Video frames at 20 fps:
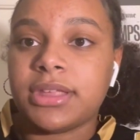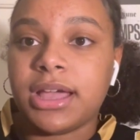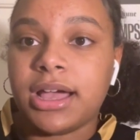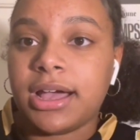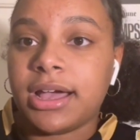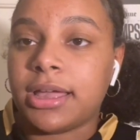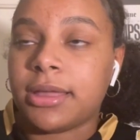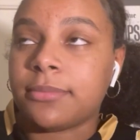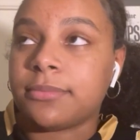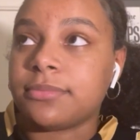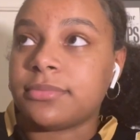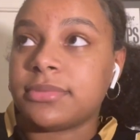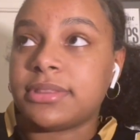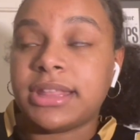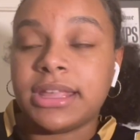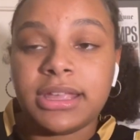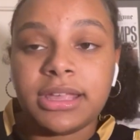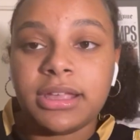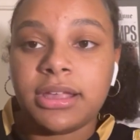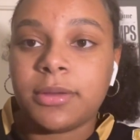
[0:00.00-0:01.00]
I'm
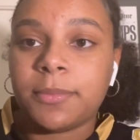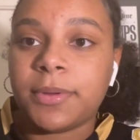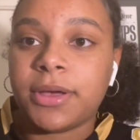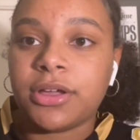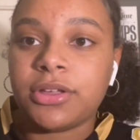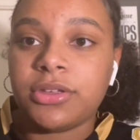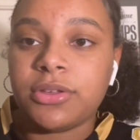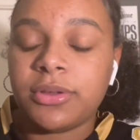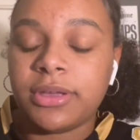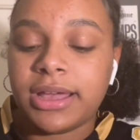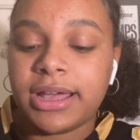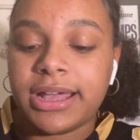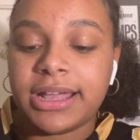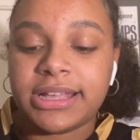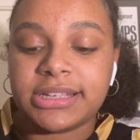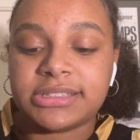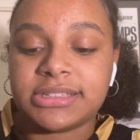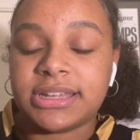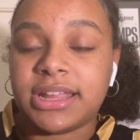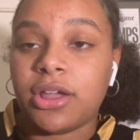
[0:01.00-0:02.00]
thinking about you
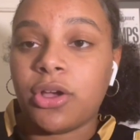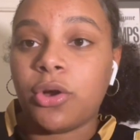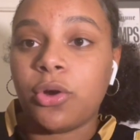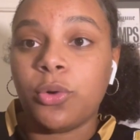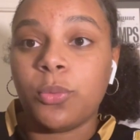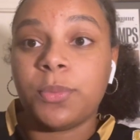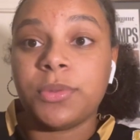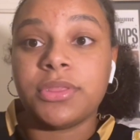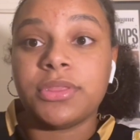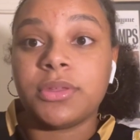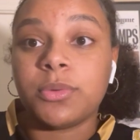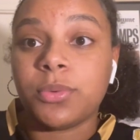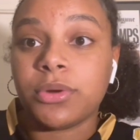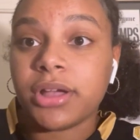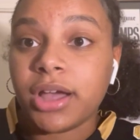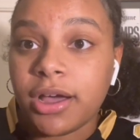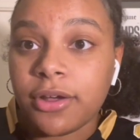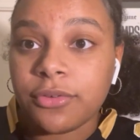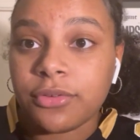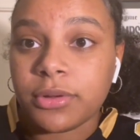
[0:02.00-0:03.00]
guys, and I hope the
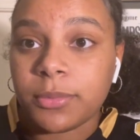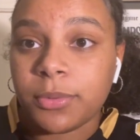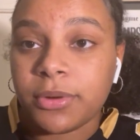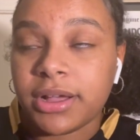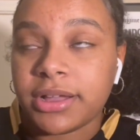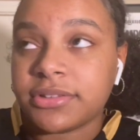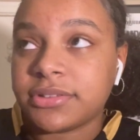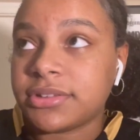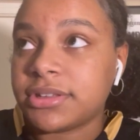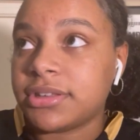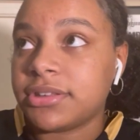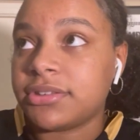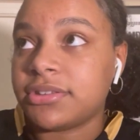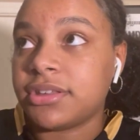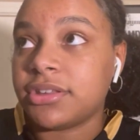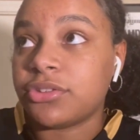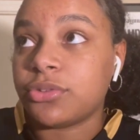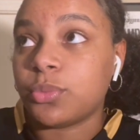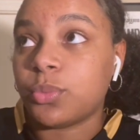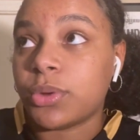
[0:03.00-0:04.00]
recovery process
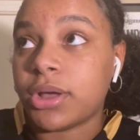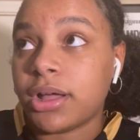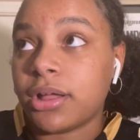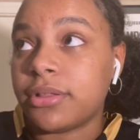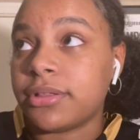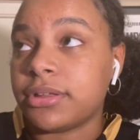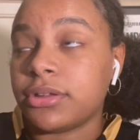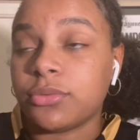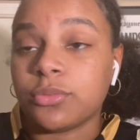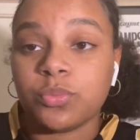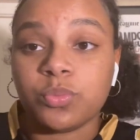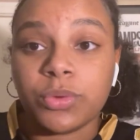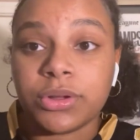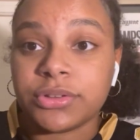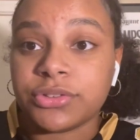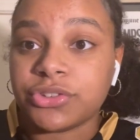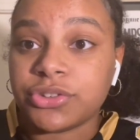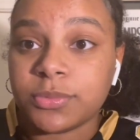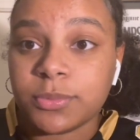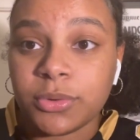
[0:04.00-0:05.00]
is well and
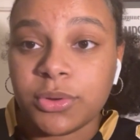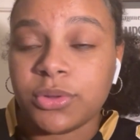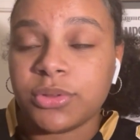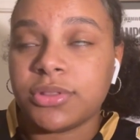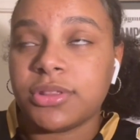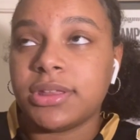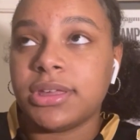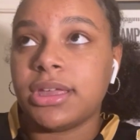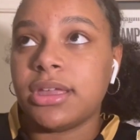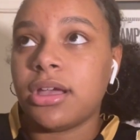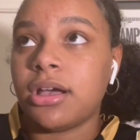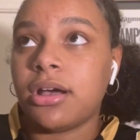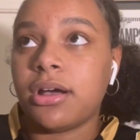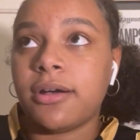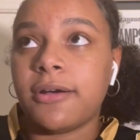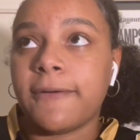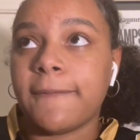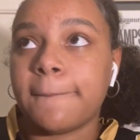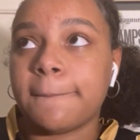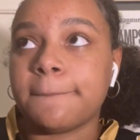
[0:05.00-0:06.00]
runs smoothly,
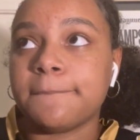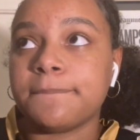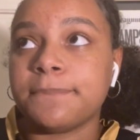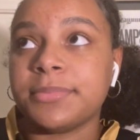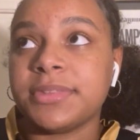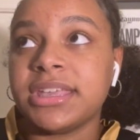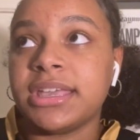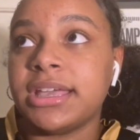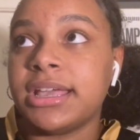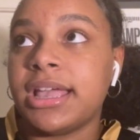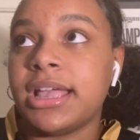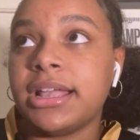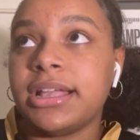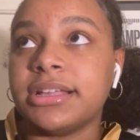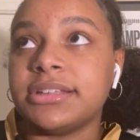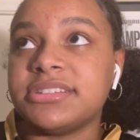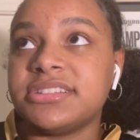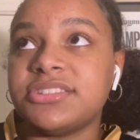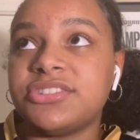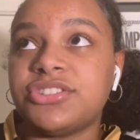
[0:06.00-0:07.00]

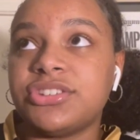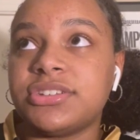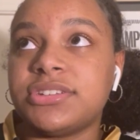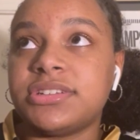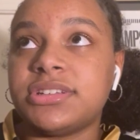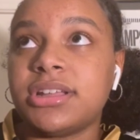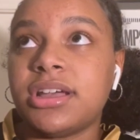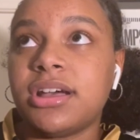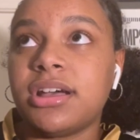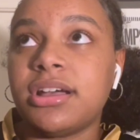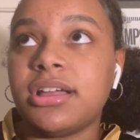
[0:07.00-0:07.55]
because it's just